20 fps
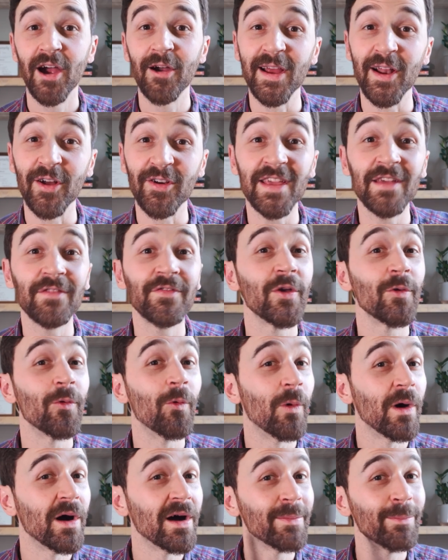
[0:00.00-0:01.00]
All right, I'll give you
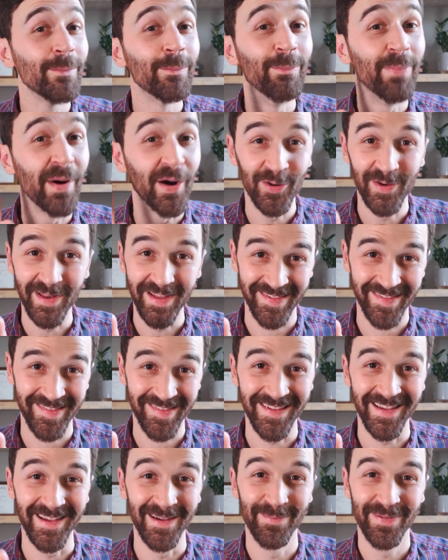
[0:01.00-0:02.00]
one bonus
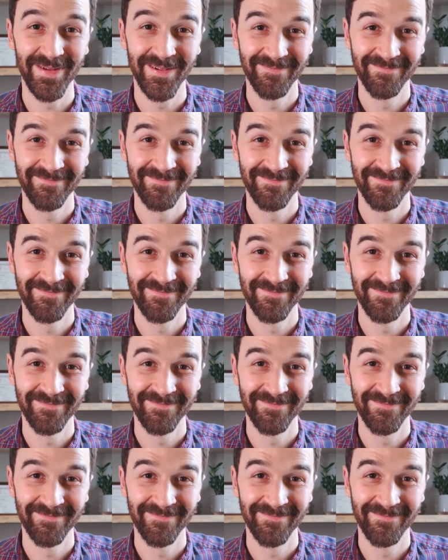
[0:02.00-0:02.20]
tip.